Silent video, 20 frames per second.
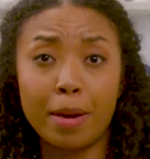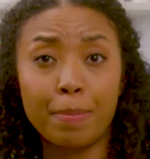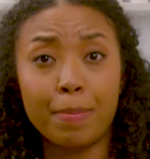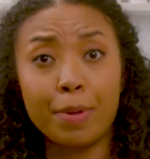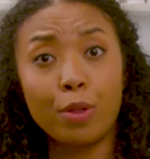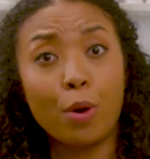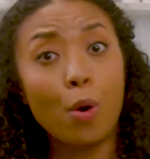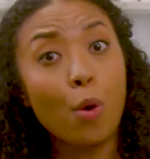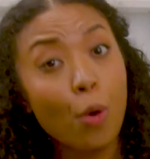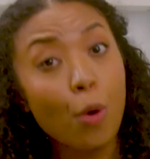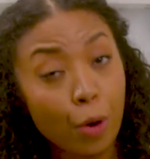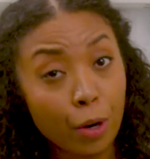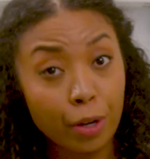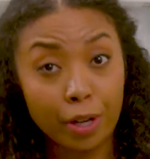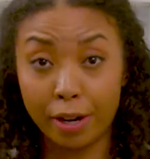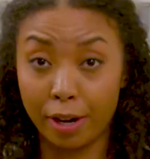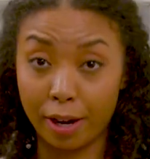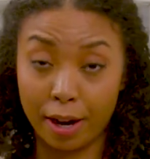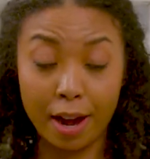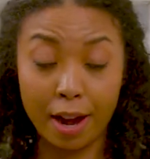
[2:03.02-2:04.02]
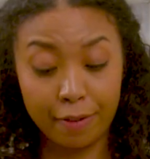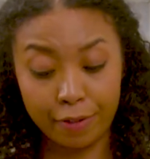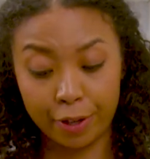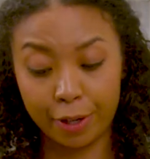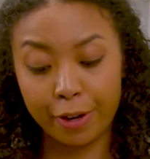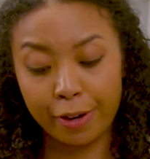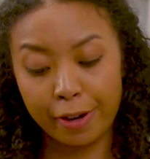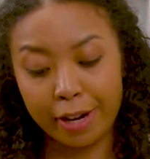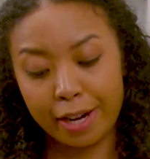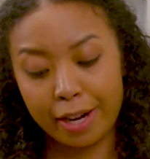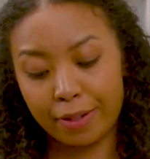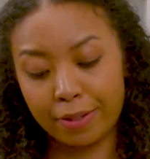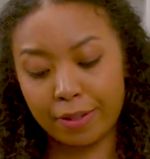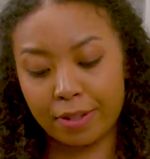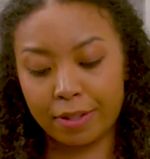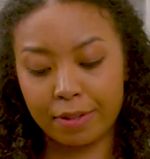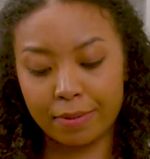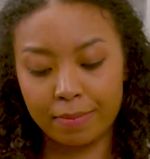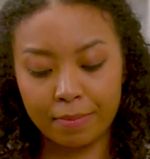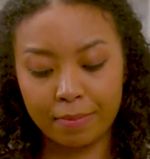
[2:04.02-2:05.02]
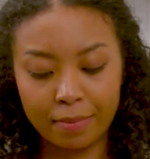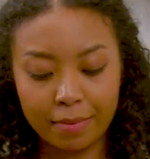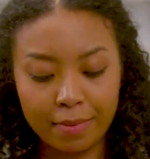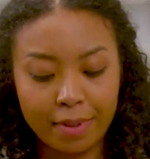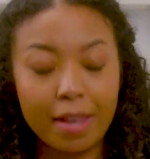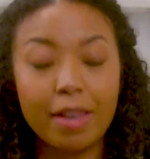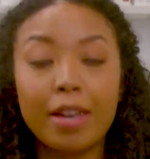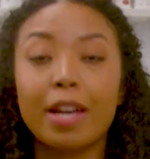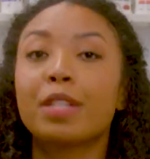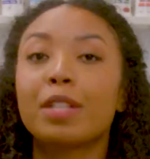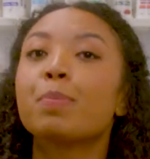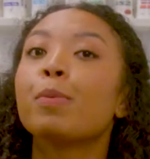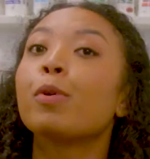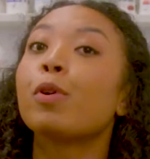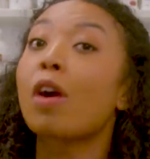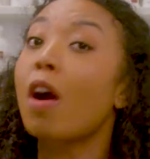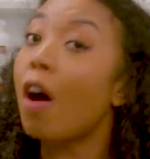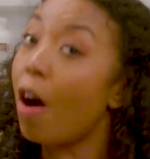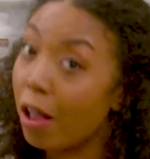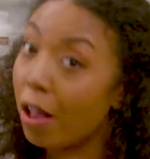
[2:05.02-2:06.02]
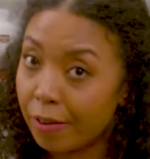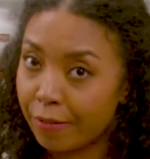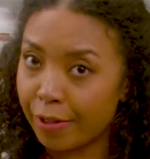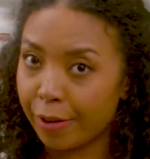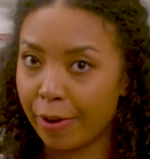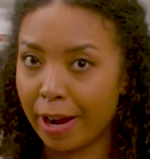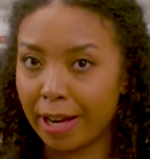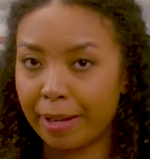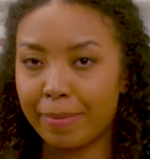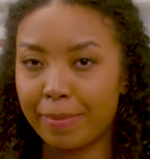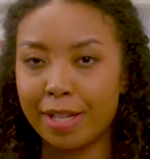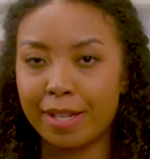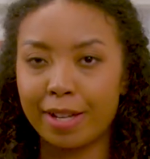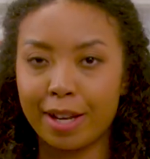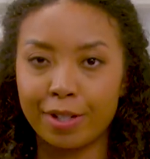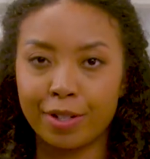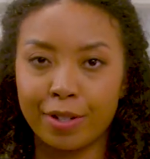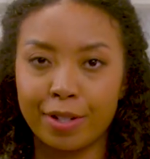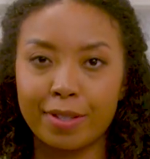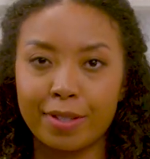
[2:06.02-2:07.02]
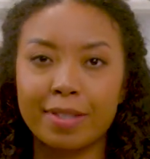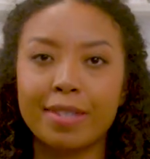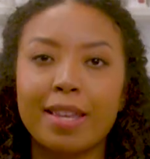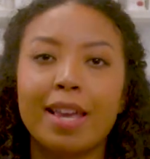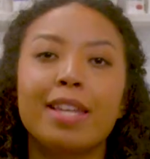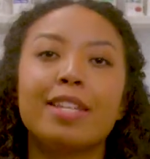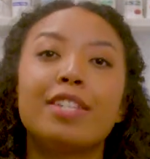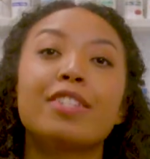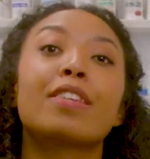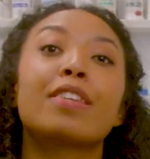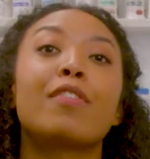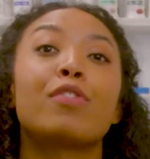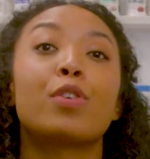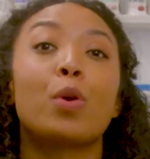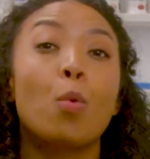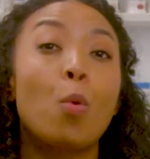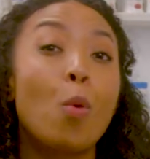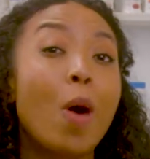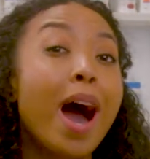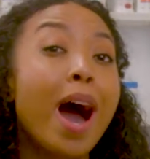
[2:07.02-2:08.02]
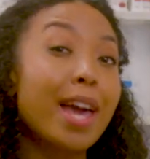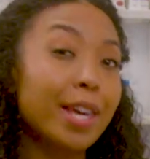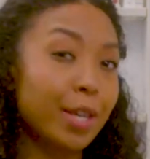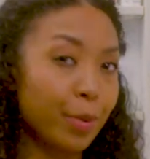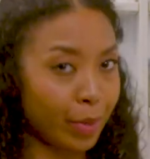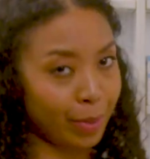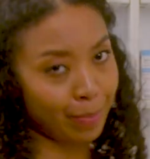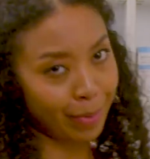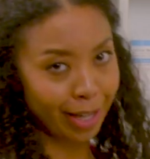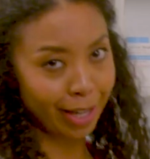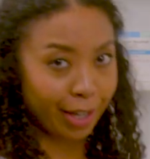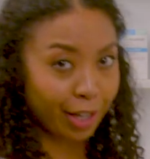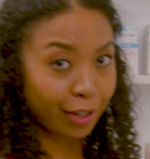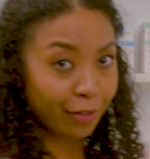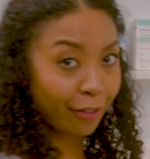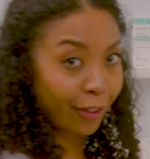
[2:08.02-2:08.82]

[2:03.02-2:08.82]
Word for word: up in the order of the careers. Explore all of the recommendations and discover why you would be a good